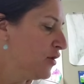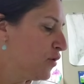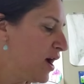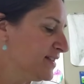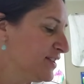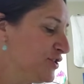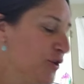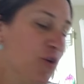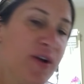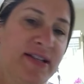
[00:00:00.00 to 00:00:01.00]
Across the
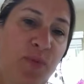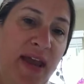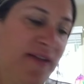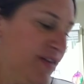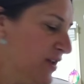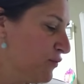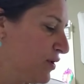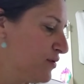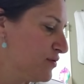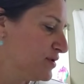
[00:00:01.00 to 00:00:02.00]
turquoise wave he
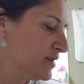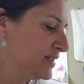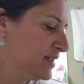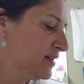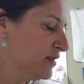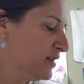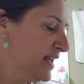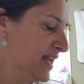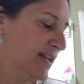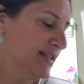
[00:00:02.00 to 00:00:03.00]
rode until
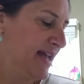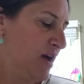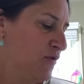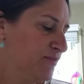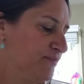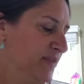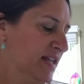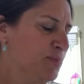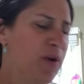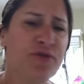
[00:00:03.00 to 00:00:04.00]
he kicked out.
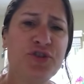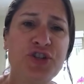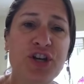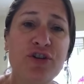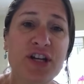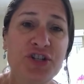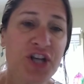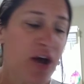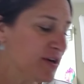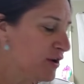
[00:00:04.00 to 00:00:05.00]
His brothers cheered and
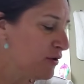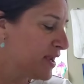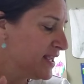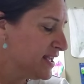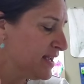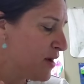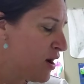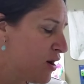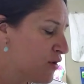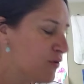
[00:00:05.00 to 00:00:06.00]
shouted, "All right,
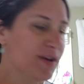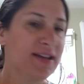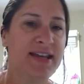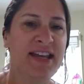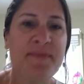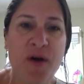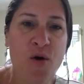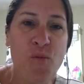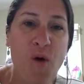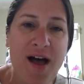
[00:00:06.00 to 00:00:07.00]
Chemo!"
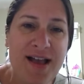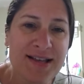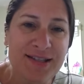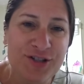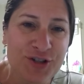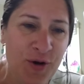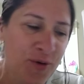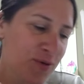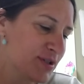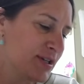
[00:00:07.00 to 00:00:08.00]
Chemo was
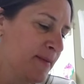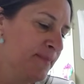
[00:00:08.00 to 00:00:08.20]
stoked.